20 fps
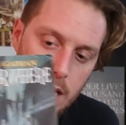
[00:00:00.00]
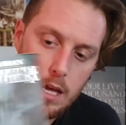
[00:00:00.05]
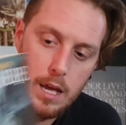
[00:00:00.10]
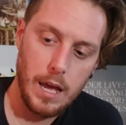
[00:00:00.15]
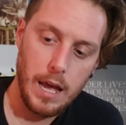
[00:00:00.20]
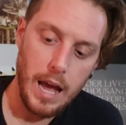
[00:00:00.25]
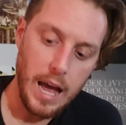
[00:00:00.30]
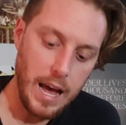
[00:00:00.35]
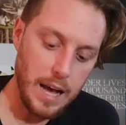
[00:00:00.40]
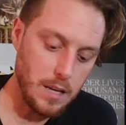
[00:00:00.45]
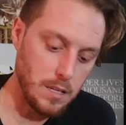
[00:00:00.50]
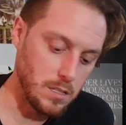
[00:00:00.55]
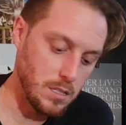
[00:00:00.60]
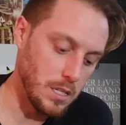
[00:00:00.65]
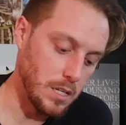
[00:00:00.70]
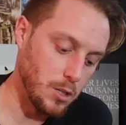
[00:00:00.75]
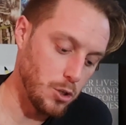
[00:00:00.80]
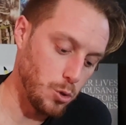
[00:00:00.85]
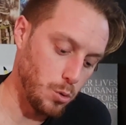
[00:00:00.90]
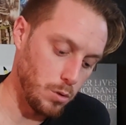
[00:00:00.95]
has
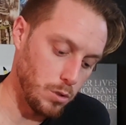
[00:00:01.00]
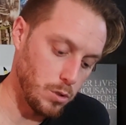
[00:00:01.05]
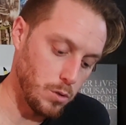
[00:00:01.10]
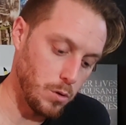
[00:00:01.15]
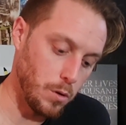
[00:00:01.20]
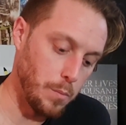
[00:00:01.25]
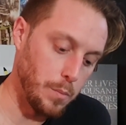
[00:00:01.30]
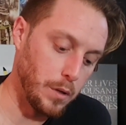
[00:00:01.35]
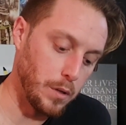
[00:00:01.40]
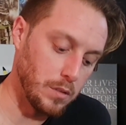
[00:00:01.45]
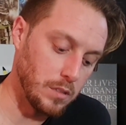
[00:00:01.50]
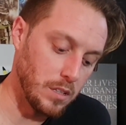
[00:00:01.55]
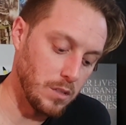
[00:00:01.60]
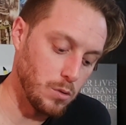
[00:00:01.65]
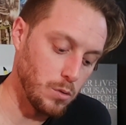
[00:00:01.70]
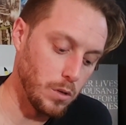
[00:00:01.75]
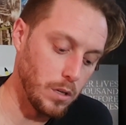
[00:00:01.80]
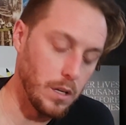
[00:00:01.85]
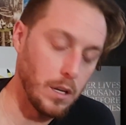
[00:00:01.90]
the short story built into it,